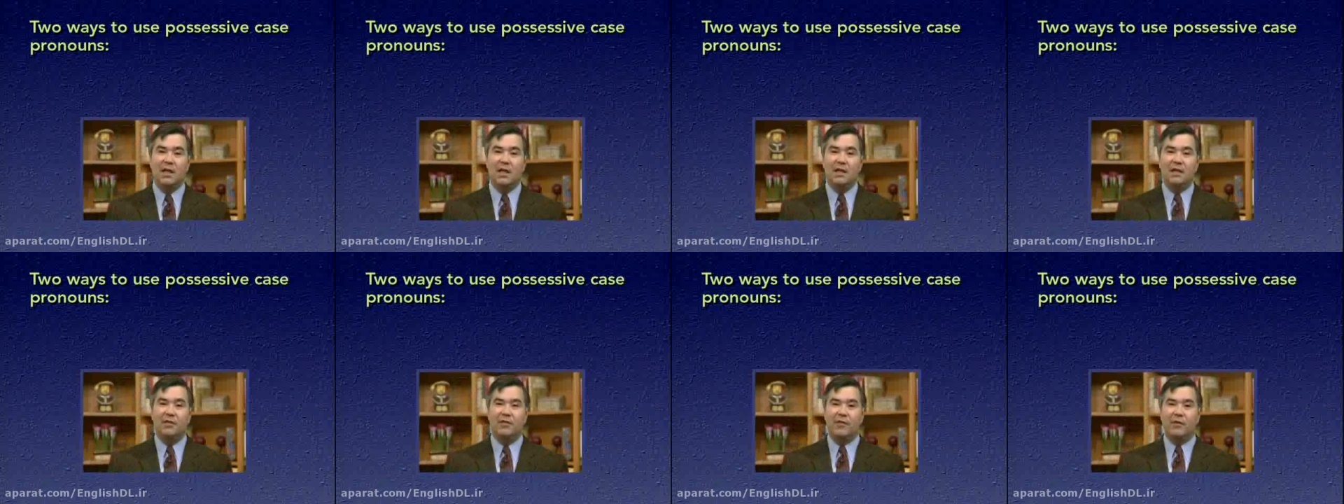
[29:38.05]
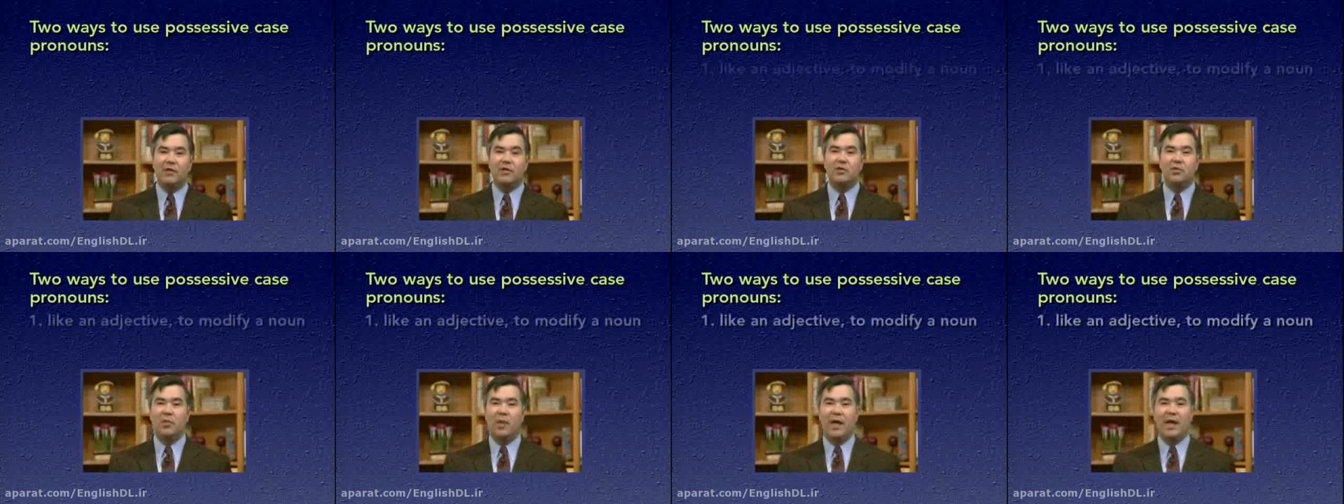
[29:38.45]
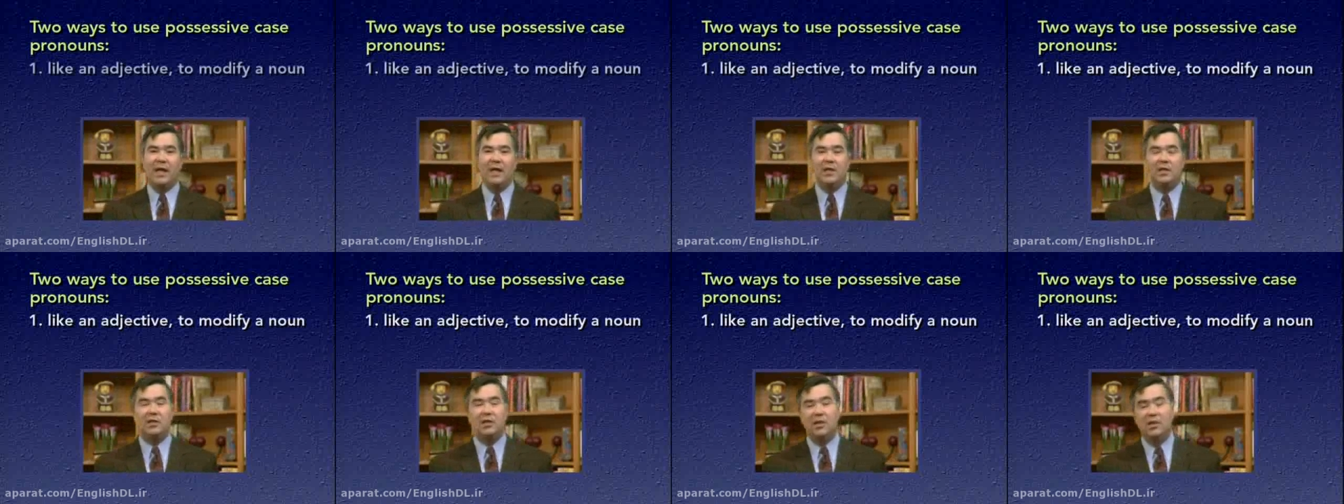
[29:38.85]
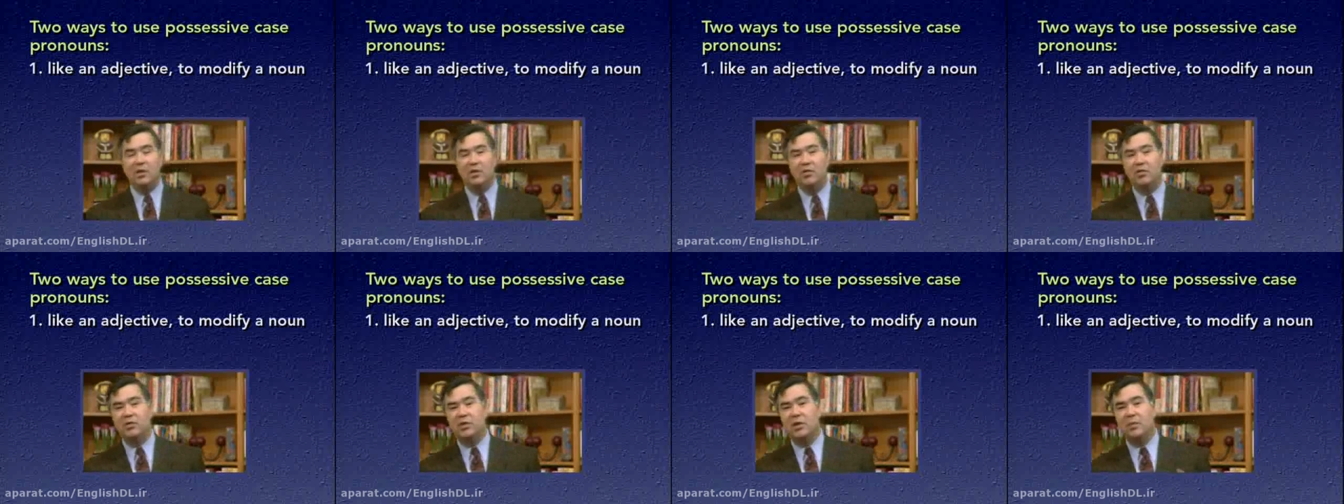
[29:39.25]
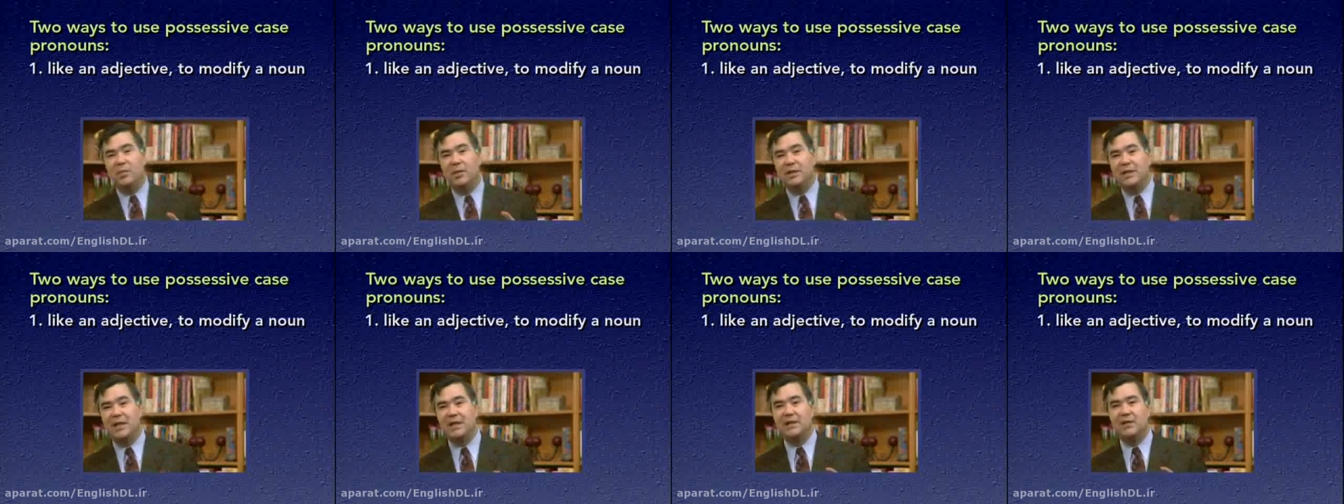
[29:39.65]
The first way is to use the
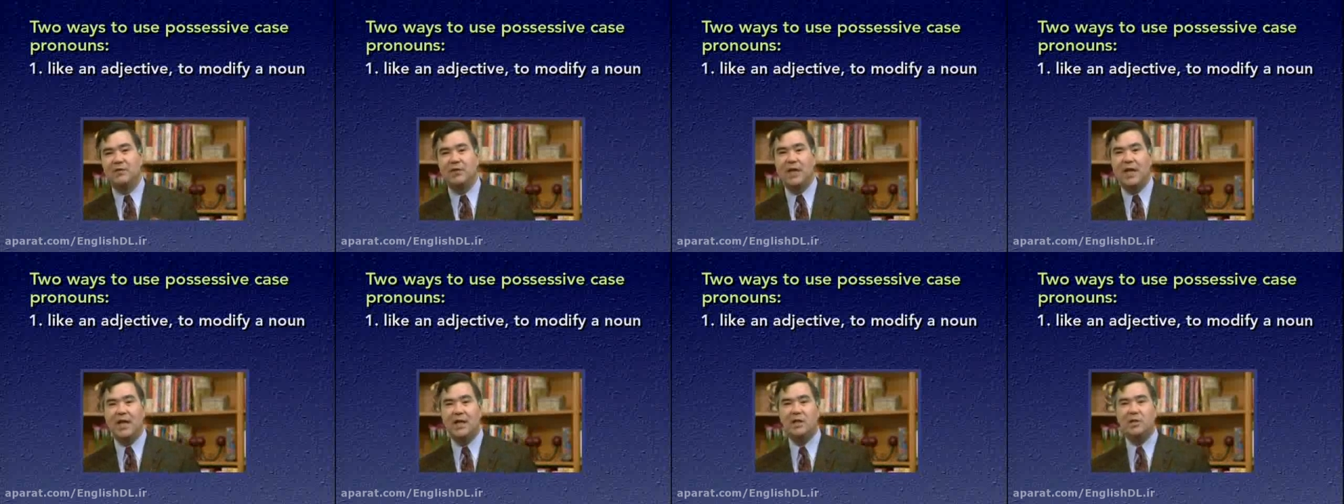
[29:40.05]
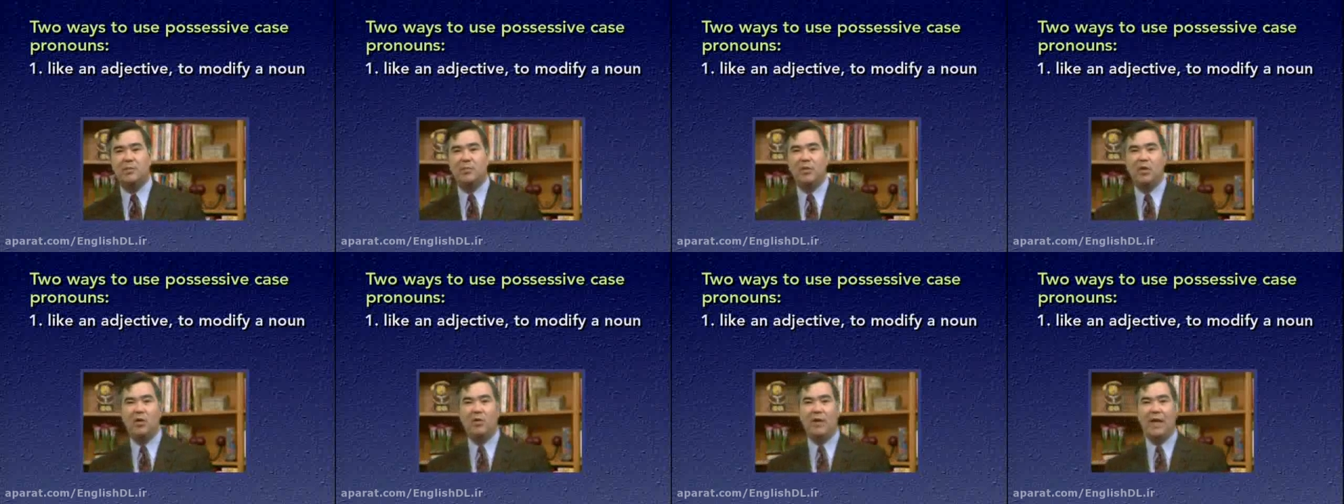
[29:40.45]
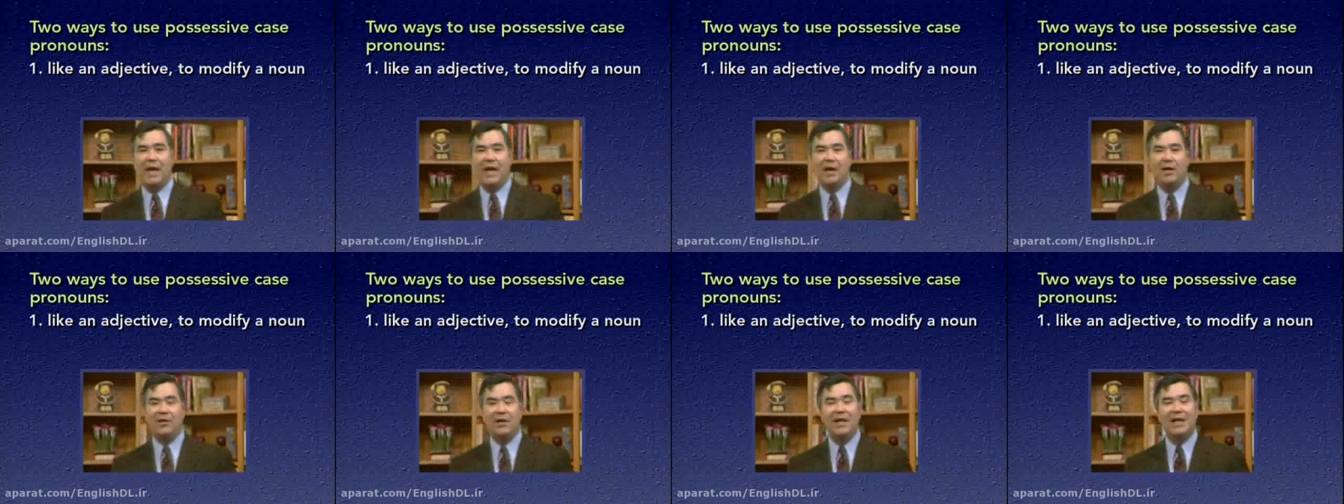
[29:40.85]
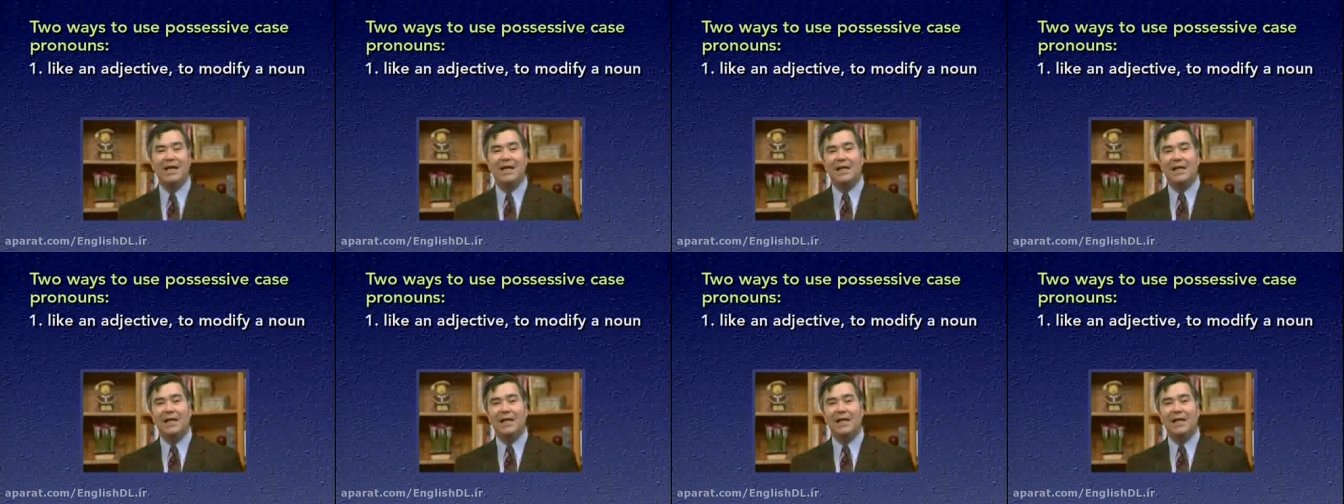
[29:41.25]
possessive case pronoun